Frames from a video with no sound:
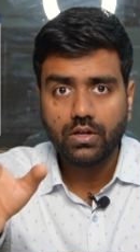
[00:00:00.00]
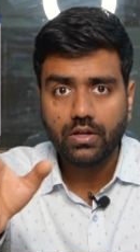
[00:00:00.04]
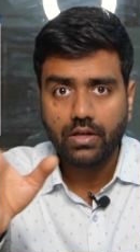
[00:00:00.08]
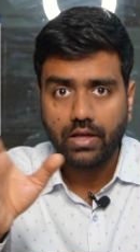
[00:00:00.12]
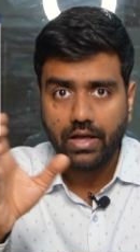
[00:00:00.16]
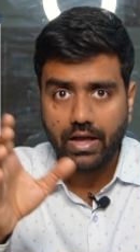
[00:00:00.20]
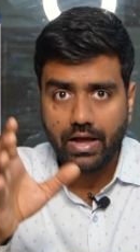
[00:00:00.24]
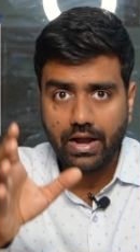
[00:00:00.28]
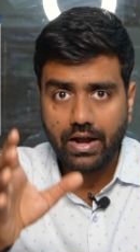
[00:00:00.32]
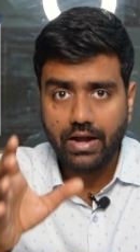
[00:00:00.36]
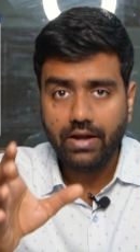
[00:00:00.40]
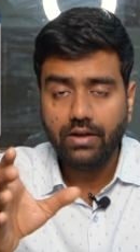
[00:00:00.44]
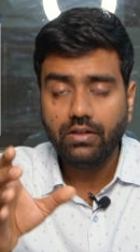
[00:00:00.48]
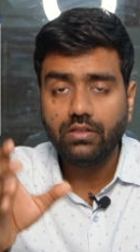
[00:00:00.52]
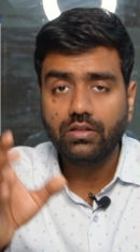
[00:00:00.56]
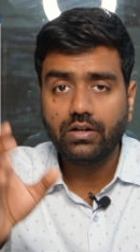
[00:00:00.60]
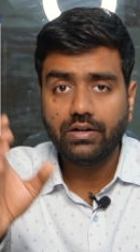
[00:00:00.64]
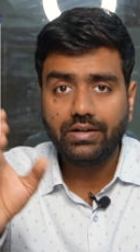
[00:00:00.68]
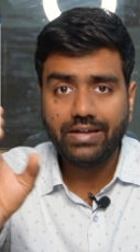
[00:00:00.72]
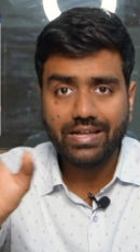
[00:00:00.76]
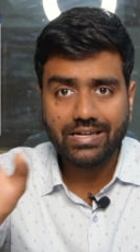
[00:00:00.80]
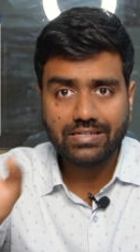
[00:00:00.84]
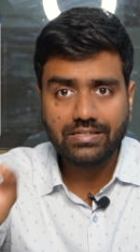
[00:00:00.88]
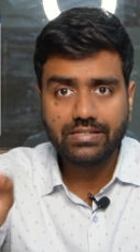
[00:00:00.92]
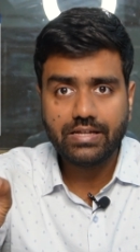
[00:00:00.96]
and the
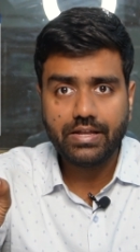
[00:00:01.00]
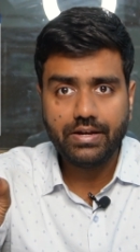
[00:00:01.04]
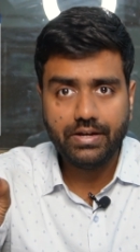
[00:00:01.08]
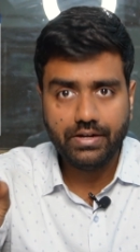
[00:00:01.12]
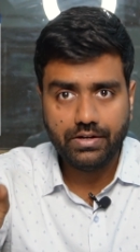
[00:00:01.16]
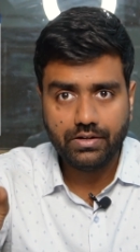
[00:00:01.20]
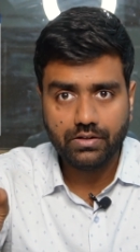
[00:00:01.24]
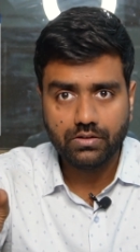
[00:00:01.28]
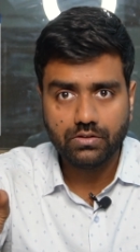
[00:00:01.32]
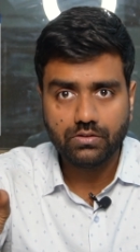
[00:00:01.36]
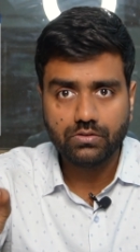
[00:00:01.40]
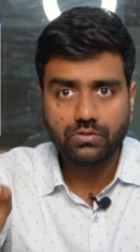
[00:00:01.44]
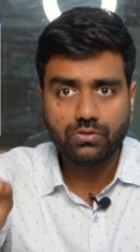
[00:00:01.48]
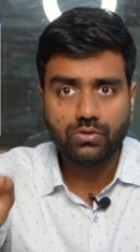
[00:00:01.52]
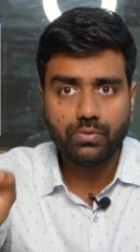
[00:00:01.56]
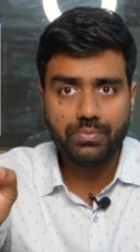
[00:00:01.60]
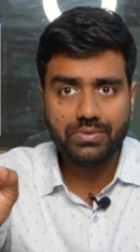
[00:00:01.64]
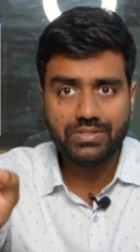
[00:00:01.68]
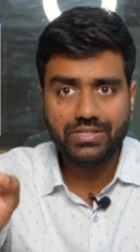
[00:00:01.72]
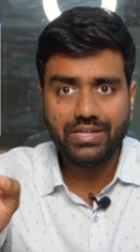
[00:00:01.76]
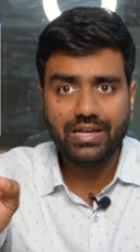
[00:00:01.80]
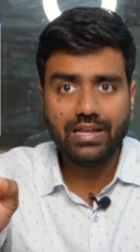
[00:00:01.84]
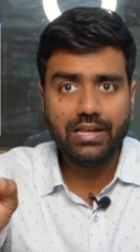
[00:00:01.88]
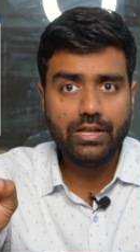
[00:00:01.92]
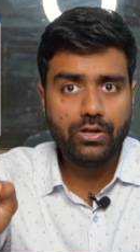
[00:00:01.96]
text editor. So
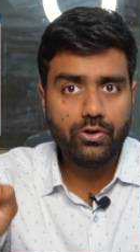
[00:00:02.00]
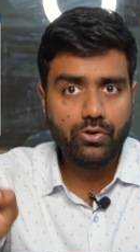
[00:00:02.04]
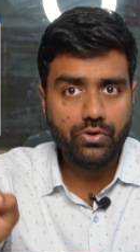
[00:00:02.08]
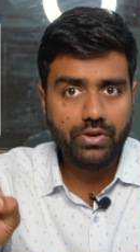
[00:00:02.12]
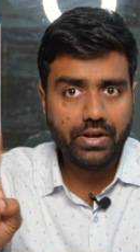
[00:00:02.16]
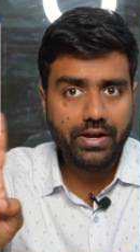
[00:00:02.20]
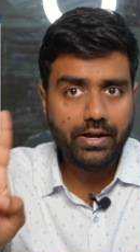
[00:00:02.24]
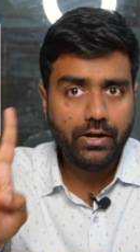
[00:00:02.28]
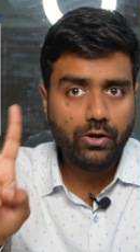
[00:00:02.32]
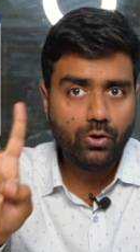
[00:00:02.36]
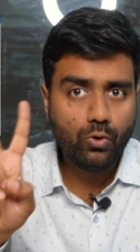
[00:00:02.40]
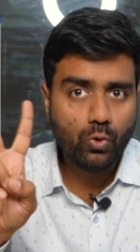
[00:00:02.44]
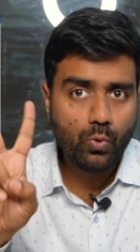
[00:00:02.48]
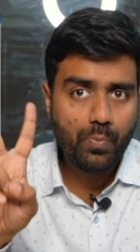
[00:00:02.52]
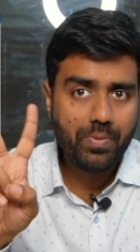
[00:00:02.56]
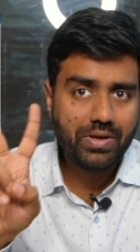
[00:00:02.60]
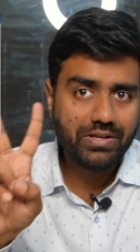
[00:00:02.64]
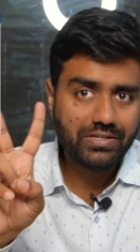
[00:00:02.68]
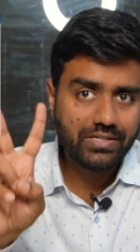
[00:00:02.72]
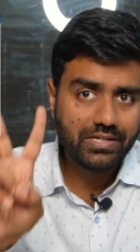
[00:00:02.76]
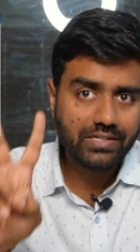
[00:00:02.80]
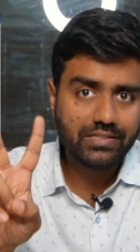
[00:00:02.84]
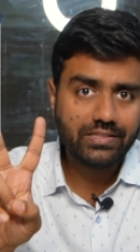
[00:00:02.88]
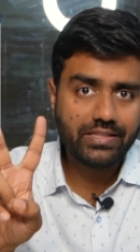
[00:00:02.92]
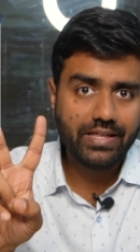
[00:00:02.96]
basically you need 2
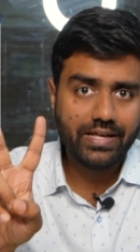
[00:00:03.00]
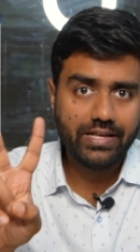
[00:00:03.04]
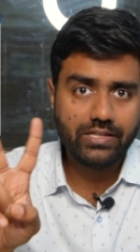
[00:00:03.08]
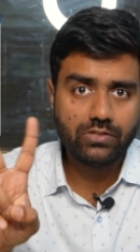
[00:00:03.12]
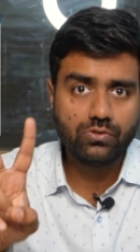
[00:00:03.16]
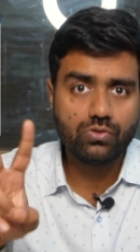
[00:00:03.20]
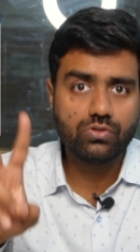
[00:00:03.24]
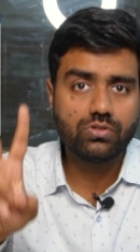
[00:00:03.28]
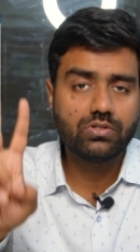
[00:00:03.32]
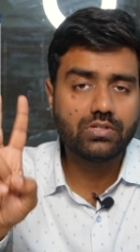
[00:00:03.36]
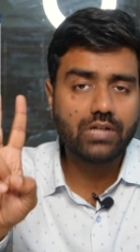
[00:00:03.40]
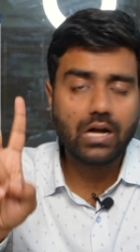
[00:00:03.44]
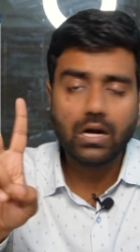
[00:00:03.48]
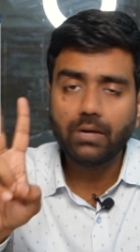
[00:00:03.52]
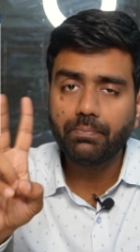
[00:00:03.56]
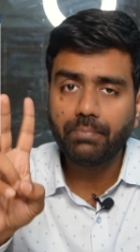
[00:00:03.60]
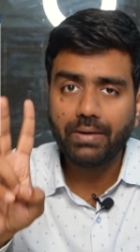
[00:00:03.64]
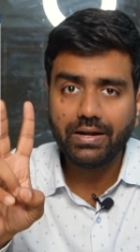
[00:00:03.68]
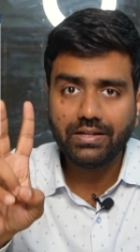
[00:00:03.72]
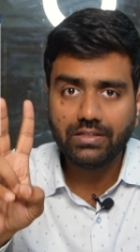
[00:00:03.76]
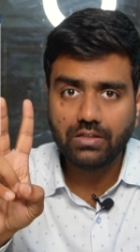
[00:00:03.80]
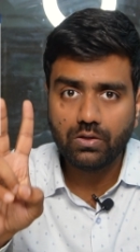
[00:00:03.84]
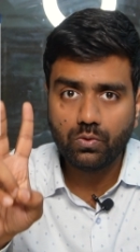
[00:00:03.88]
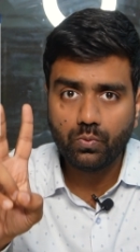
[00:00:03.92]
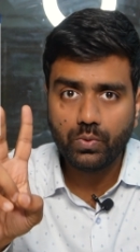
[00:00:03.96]
basic things to start
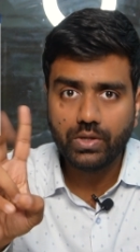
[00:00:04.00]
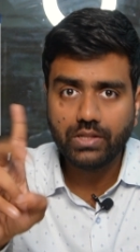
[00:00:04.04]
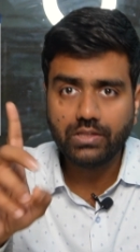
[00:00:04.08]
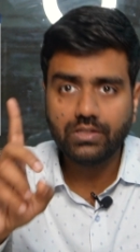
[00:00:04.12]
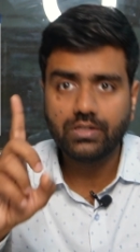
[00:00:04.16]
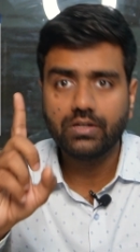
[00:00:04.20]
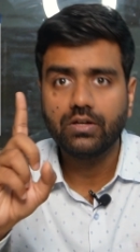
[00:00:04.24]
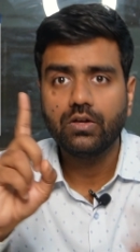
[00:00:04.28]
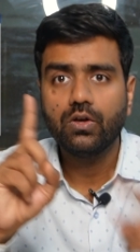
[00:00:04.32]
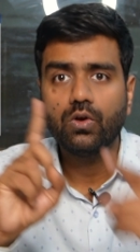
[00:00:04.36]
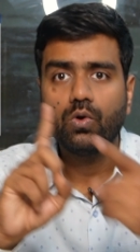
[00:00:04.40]
Python with.